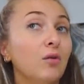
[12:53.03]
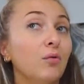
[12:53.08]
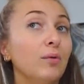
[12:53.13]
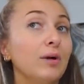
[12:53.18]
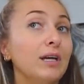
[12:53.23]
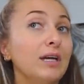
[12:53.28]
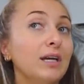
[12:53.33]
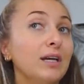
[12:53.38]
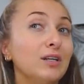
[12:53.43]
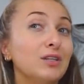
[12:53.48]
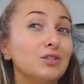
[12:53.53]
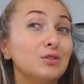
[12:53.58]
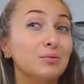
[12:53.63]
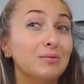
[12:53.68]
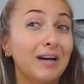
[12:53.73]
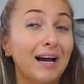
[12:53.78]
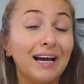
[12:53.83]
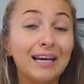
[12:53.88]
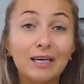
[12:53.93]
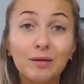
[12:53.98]
We do
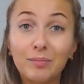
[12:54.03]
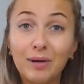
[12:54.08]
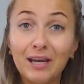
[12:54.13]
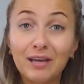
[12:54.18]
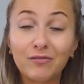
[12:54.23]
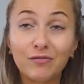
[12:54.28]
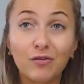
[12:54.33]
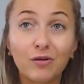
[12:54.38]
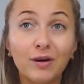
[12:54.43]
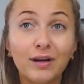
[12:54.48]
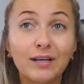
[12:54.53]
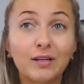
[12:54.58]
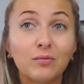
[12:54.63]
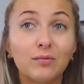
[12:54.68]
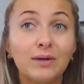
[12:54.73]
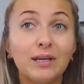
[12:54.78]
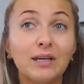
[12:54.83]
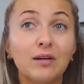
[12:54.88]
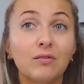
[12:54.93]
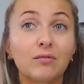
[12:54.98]
not get paid for it.
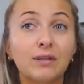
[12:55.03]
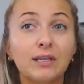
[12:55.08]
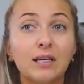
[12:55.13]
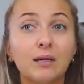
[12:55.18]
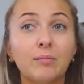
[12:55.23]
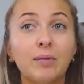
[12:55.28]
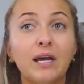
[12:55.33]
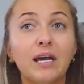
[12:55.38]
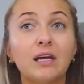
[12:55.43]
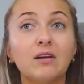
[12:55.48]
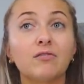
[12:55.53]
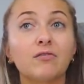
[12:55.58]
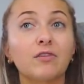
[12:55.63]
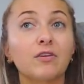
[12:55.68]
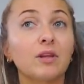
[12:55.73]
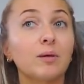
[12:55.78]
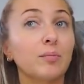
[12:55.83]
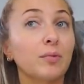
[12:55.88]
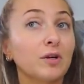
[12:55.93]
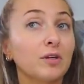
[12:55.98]
We only get paid
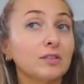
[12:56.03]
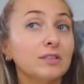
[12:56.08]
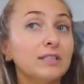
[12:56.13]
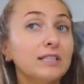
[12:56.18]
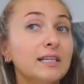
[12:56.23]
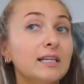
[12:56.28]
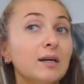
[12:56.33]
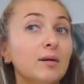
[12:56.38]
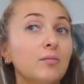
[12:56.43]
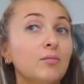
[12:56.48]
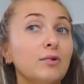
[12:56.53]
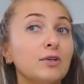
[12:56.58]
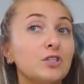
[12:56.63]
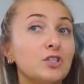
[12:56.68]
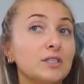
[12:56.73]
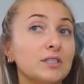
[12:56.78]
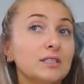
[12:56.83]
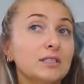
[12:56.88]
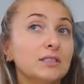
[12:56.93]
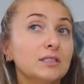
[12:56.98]
for the per diem,
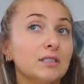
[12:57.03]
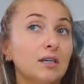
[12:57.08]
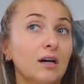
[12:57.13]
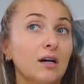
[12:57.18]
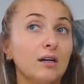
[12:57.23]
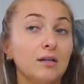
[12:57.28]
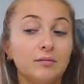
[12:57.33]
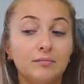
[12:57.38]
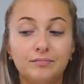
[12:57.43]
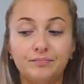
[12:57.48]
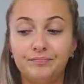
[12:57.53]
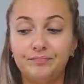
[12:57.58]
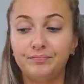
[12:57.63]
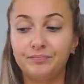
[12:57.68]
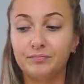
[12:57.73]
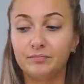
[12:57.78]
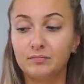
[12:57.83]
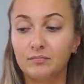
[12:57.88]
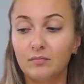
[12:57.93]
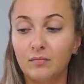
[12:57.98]
which is, um,
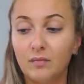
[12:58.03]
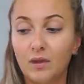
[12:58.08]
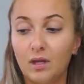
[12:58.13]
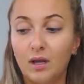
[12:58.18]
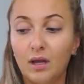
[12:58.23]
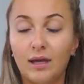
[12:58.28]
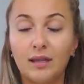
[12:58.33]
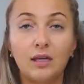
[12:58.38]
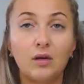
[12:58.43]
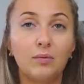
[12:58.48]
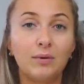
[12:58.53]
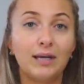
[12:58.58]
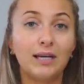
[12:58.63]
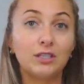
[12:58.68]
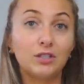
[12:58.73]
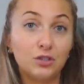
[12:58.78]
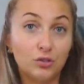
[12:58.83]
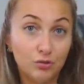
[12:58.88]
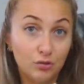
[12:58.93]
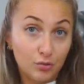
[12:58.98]
I think we
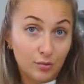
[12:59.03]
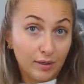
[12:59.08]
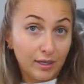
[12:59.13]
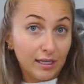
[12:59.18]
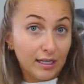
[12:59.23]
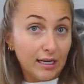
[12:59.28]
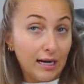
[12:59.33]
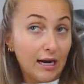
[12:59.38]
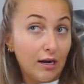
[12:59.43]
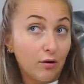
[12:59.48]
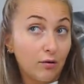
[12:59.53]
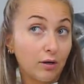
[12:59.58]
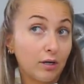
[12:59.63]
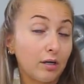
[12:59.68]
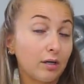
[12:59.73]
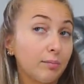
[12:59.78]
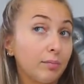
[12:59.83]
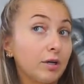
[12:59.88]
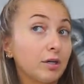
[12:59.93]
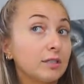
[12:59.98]
get 220 an
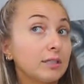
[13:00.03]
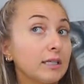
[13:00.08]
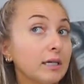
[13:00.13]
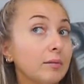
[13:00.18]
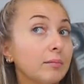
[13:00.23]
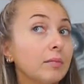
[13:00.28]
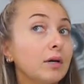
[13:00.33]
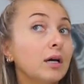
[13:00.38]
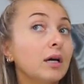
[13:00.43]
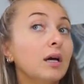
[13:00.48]
hour per diem.